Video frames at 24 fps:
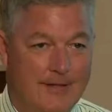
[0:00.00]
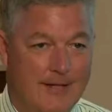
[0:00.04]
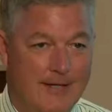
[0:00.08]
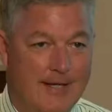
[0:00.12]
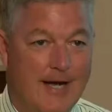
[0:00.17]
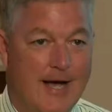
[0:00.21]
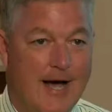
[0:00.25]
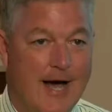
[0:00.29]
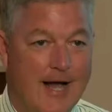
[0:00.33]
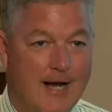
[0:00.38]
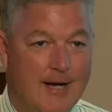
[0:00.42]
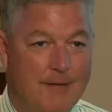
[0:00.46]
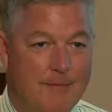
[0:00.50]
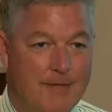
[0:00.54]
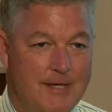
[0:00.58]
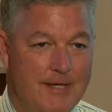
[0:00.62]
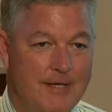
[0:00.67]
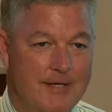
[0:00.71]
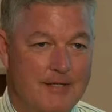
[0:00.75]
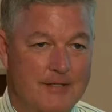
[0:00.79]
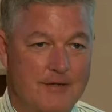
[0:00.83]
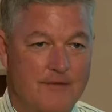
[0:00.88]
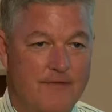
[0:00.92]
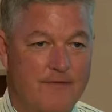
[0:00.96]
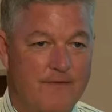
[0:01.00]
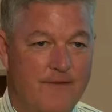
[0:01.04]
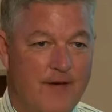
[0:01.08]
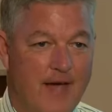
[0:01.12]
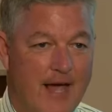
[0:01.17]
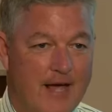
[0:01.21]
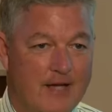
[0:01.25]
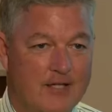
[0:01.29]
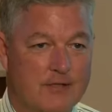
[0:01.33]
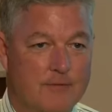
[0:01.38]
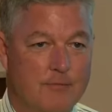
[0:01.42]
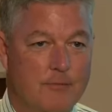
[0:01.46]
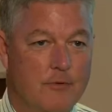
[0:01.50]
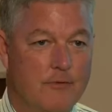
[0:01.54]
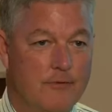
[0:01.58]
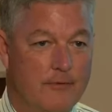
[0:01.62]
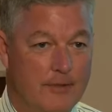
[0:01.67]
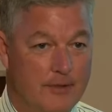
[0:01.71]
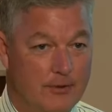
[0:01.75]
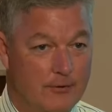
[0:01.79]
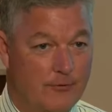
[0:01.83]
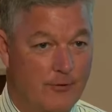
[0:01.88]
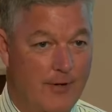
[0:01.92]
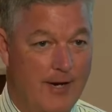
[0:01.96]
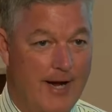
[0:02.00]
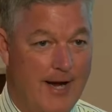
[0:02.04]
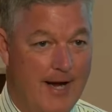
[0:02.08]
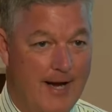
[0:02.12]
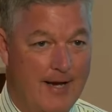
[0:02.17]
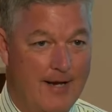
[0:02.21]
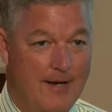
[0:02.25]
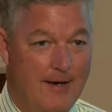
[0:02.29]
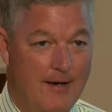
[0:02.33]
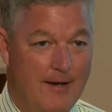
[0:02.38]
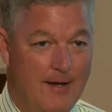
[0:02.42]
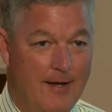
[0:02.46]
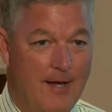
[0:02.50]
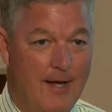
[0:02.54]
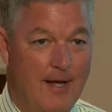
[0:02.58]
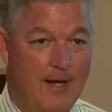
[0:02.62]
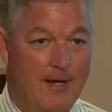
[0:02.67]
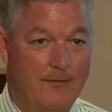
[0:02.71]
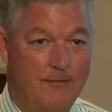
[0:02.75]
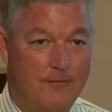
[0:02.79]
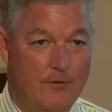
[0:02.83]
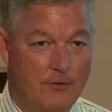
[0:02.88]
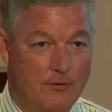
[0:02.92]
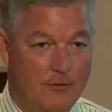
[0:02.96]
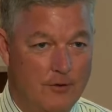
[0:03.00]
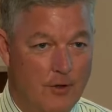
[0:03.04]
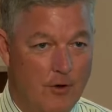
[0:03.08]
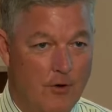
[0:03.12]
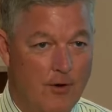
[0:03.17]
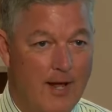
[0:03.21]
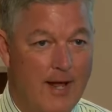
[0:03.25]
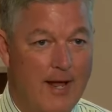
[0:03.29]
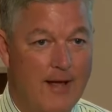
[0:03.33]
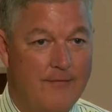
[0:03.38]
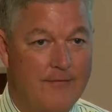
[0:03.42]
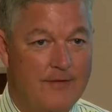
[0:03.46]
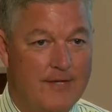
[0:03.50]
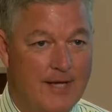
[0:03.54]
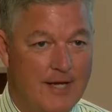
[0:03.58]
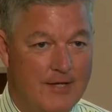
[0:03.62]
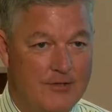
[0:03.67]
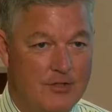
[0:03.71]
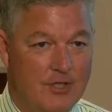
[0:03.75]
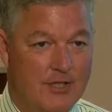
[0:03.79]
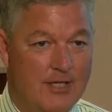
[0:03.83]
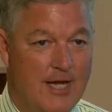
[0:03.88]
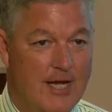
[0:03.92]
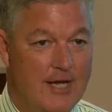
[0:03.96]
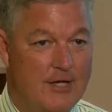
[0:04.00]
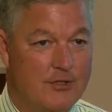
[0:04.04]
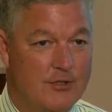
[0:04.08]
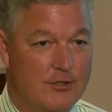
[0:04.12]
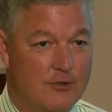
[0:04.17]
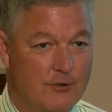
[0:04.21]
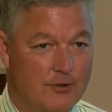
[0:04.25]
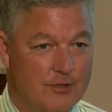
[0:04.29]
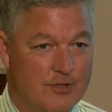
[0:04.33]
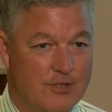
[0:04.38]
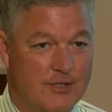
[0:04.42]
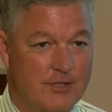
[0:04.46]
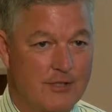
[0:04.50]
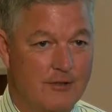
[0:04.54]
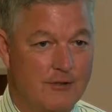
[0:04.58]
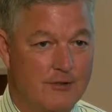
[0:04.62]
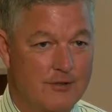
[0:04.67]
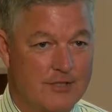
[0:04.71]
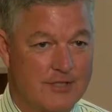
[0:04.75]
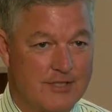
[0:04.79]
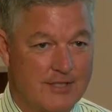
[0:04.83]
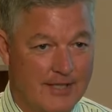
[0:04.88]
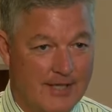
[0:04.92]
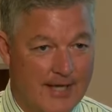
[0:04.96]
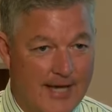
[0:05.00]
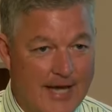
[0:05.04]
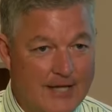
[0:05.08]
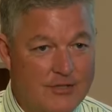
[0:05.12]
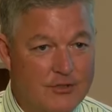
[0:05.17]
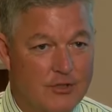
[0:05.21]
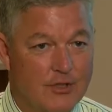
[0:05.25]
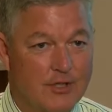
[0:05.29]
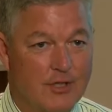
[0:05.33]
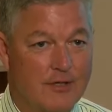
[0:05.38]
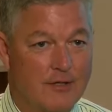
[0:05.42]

The economy is a fast moving train, and if you don't have the education or skills to catch